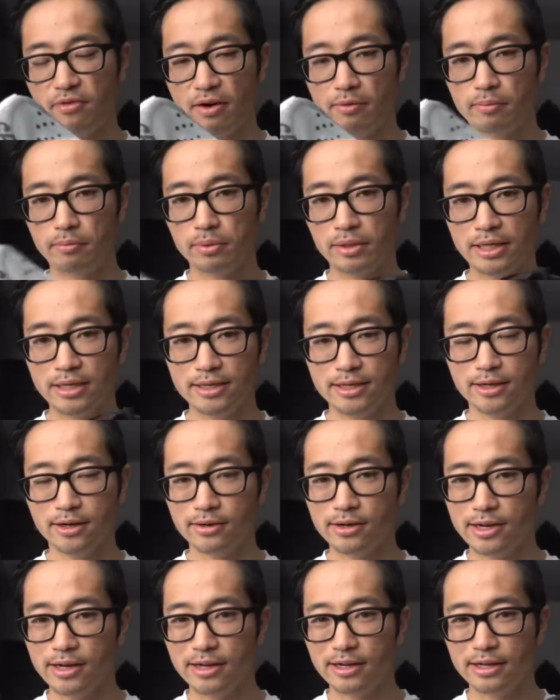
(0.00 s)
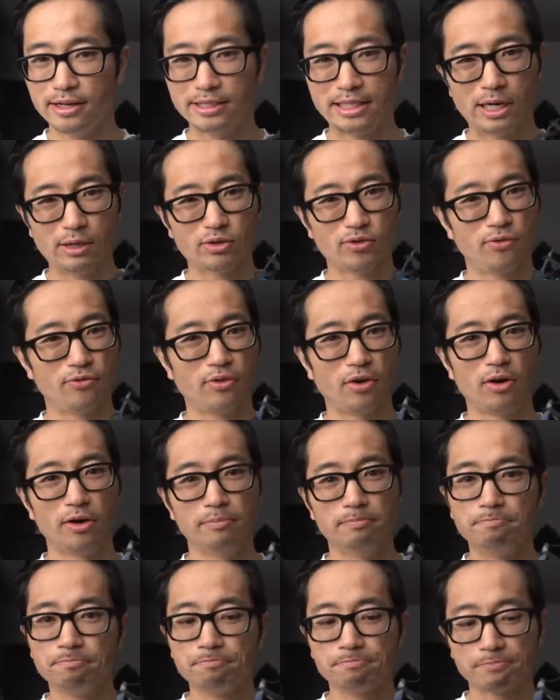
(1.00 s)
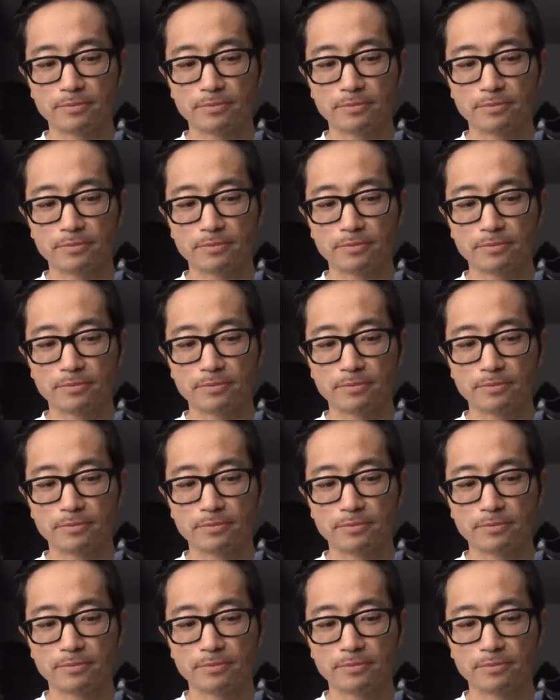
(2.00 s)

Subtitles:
fiber plate in here is that I was firm.